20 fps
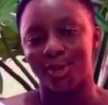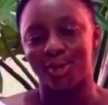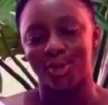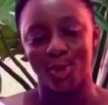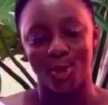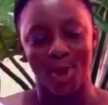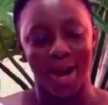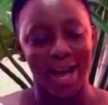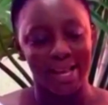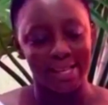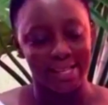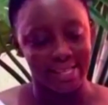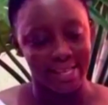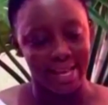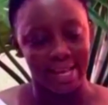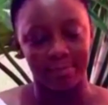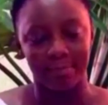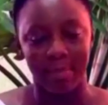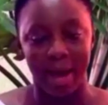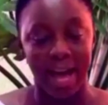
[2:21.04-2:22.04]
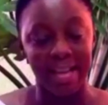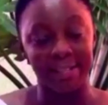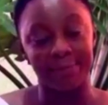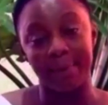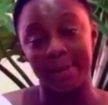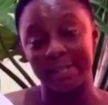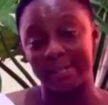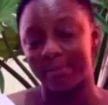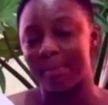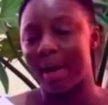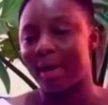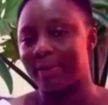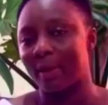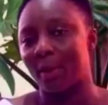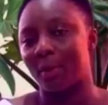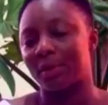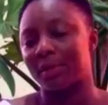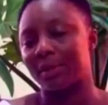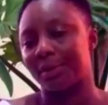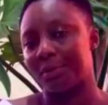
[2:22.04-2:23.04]
So I sat, my husband's
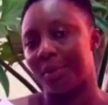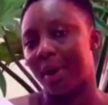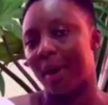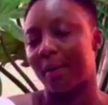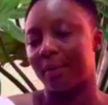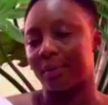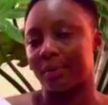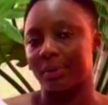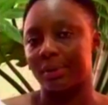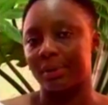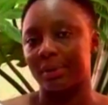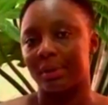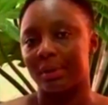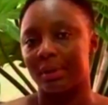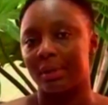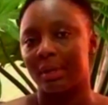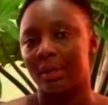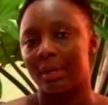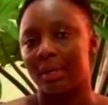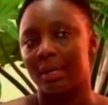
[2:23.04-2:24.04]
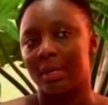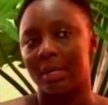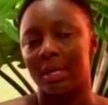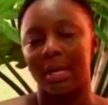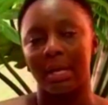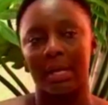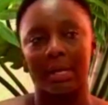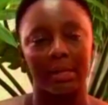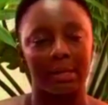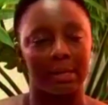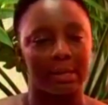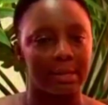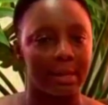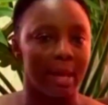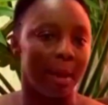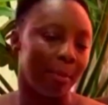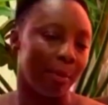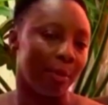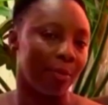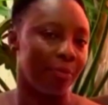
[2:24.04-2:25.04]
mother was around, and
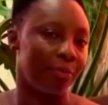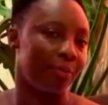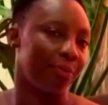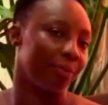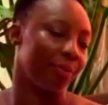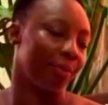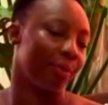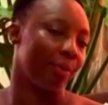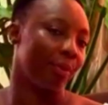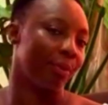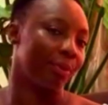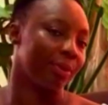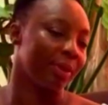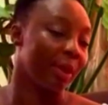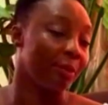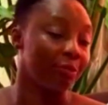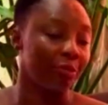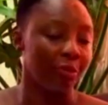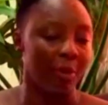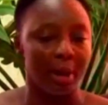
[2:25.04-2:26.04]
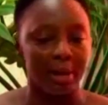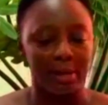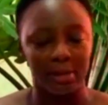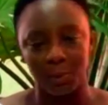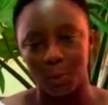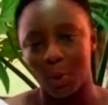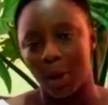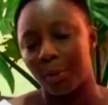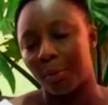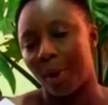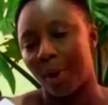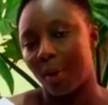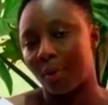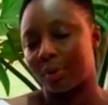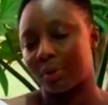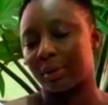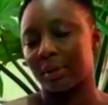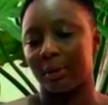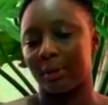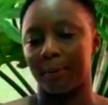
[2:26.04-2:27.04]
some of the friends were around.
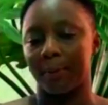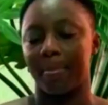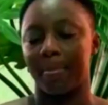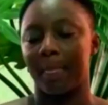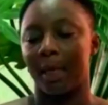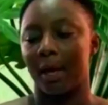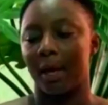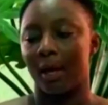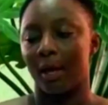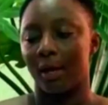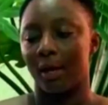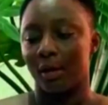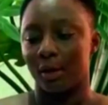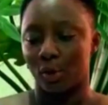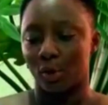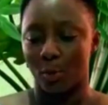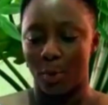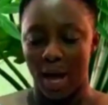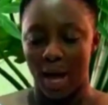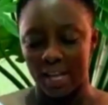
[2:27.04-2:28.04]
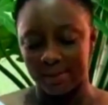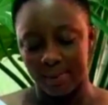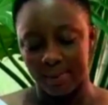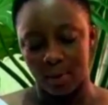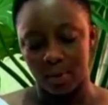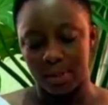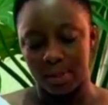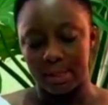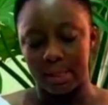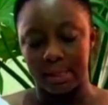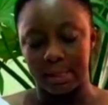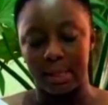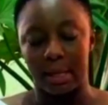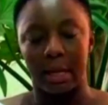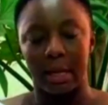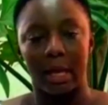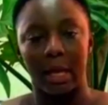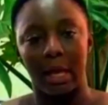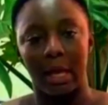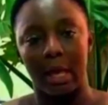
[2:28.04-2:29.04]
So my husband was
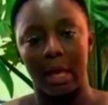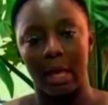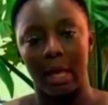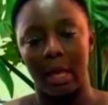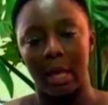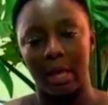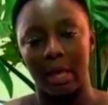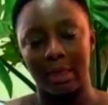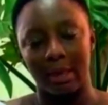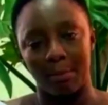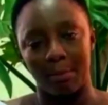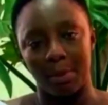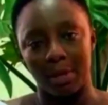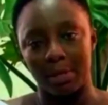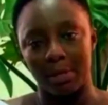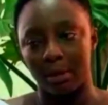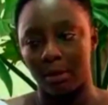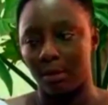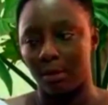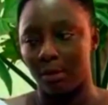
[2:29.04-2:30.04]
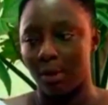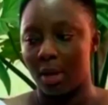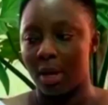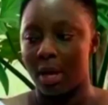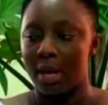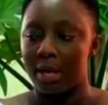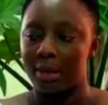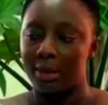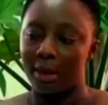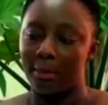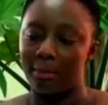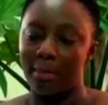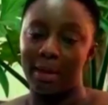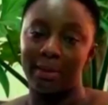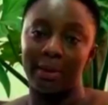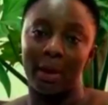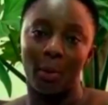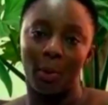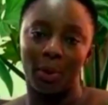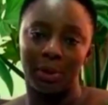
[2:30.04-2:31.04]
sitting in the middle, the
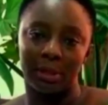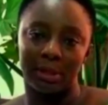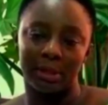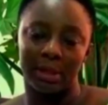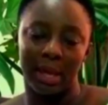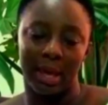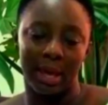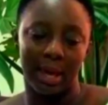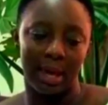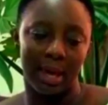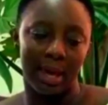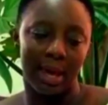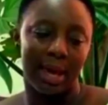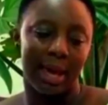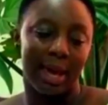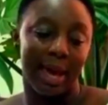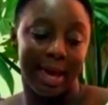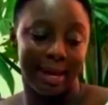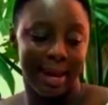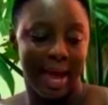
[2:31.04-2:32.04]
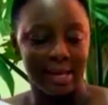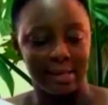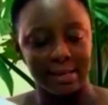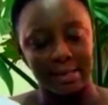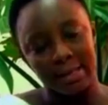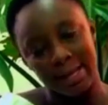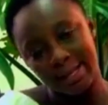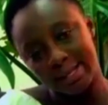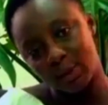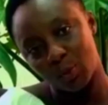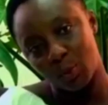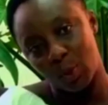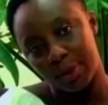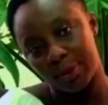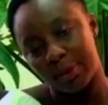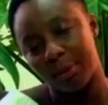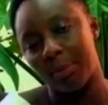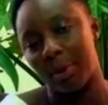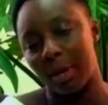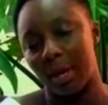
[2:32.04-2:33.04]
mother was there, and I sat
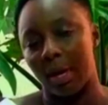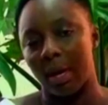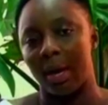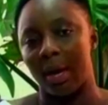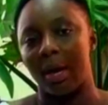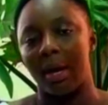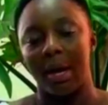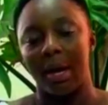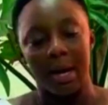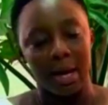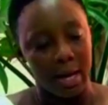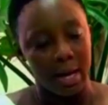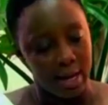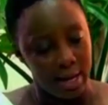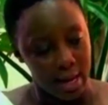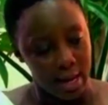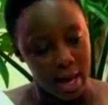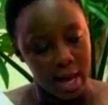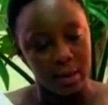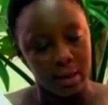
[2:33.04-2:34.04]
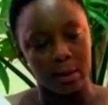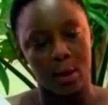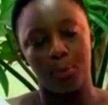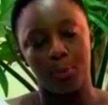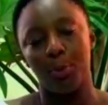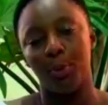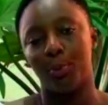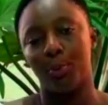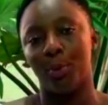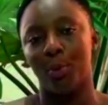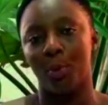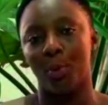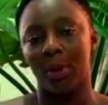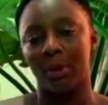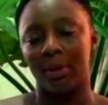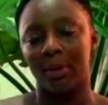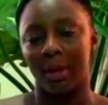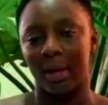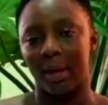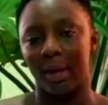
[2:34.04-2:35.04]
with him here, and the other people
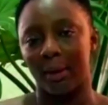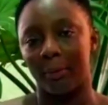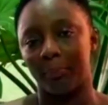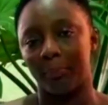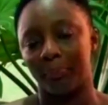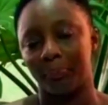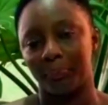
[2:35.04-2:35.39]
were there.